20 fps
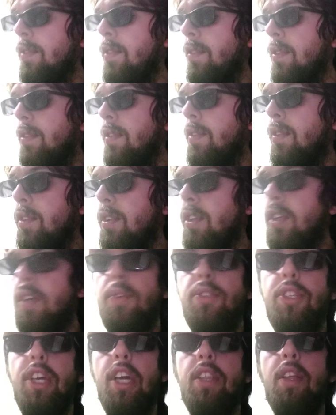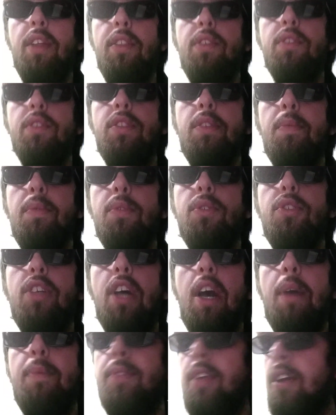check out some of the shops. They're
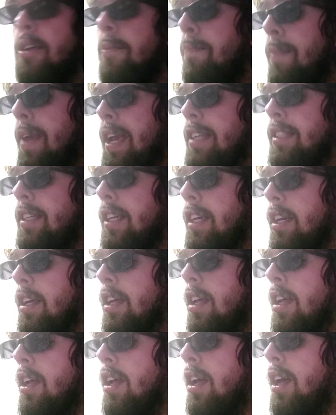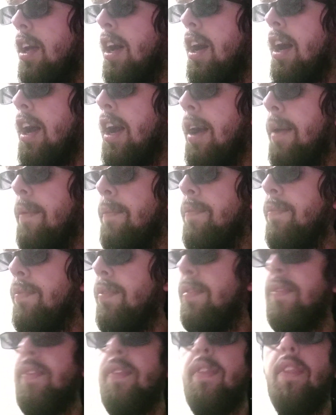amazing. I
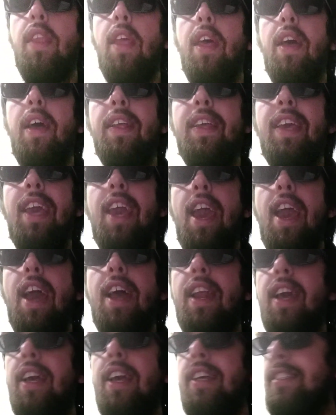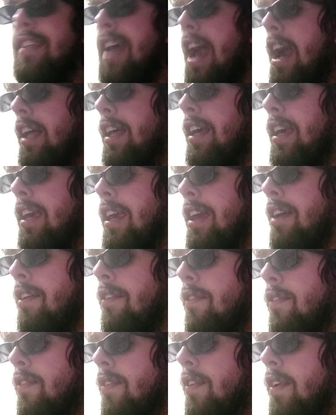can't exactly give
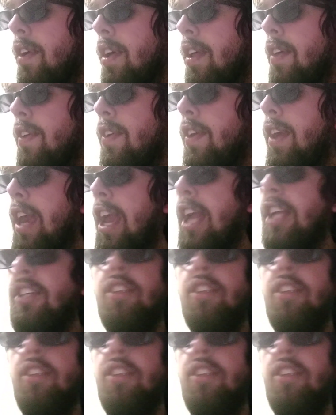each of them a stellar